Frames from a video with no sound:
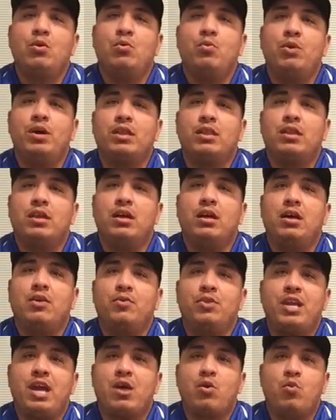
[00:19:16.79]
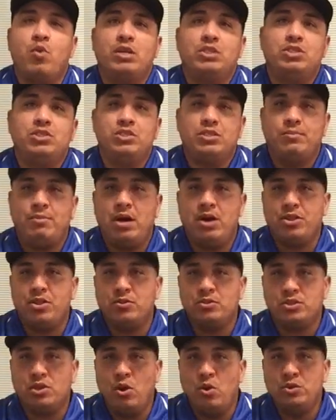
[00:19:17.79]
with that questions about
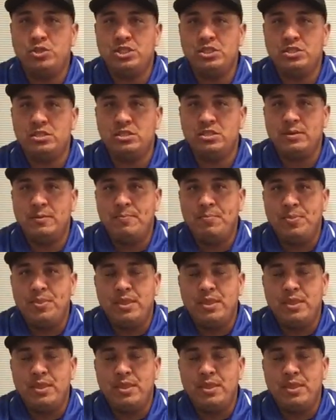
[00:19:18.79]
those coaches.